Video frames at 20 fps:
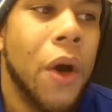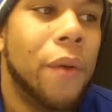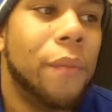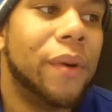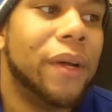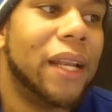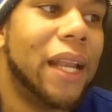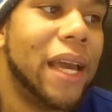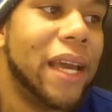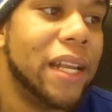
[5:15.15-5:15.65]

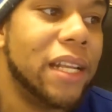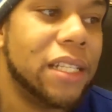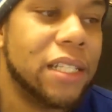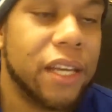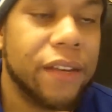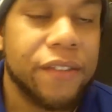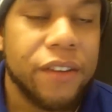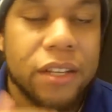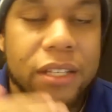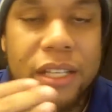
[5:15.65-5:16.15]
But ladies,
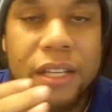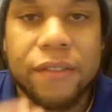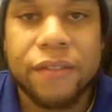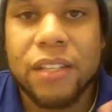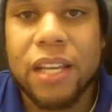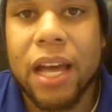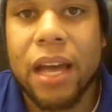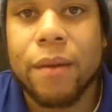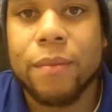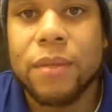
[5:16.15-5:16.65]
give yourself
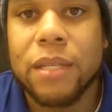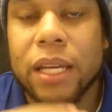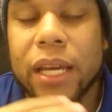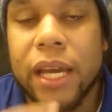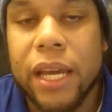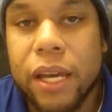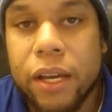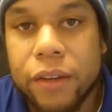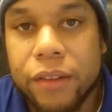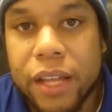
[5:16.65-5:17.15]
time to
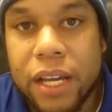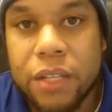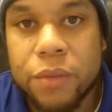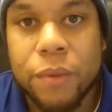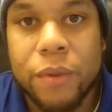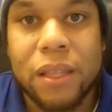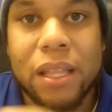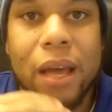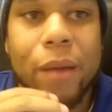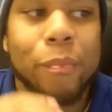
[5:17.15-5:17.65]
heal. That's
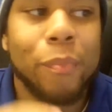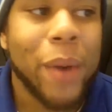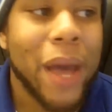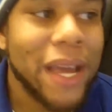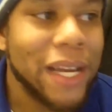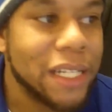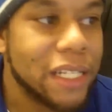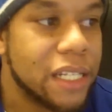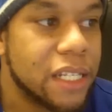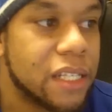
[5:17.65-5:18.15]
what that
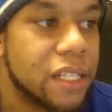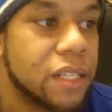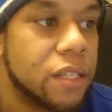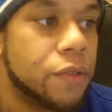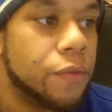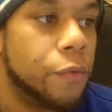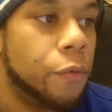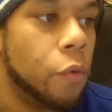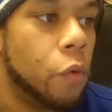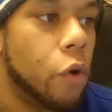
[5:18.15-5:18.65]
patience
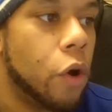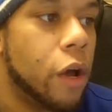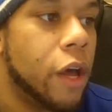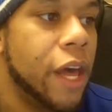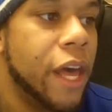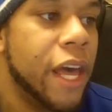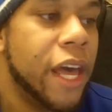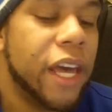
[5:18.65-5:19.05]
is for.